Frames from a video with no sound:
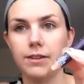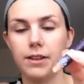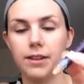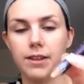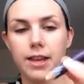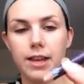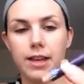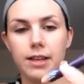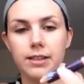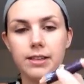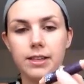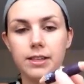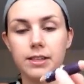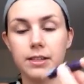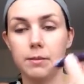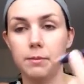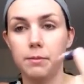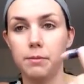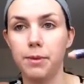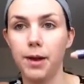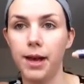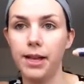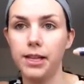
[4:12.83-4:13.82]
This is the
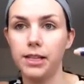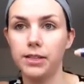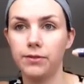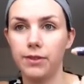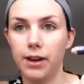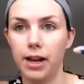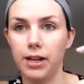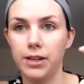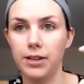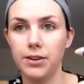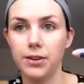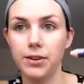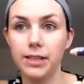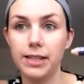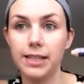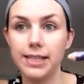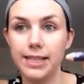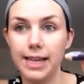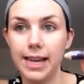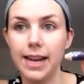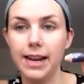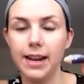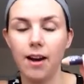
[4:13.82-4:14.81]
best value
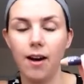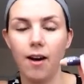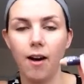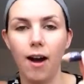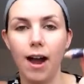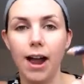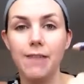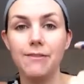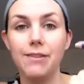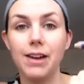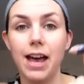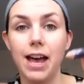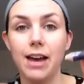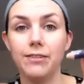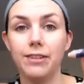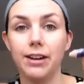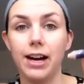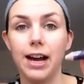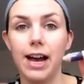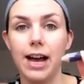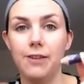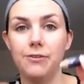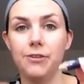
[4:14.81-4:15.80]
concealer I have
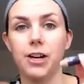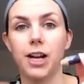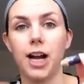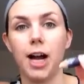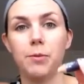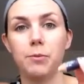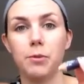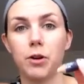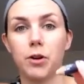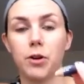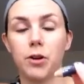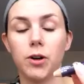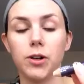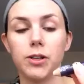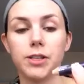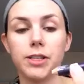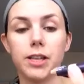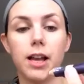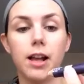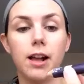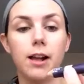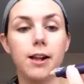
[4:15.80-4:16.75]
ever come across.